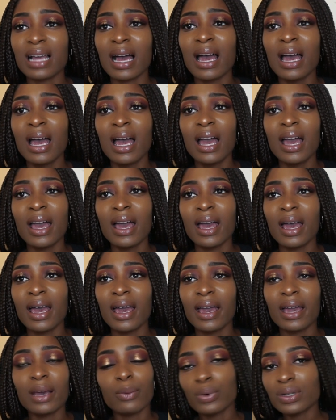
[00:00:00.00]
Like,
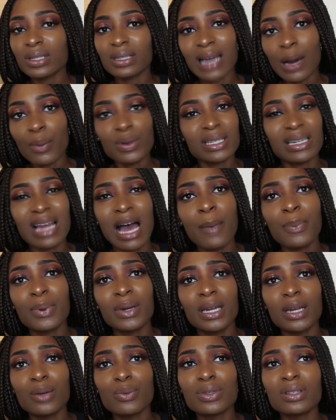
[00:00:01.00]
that wasn't
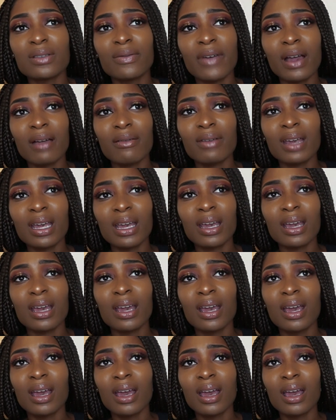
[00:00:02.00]
happening. It was very,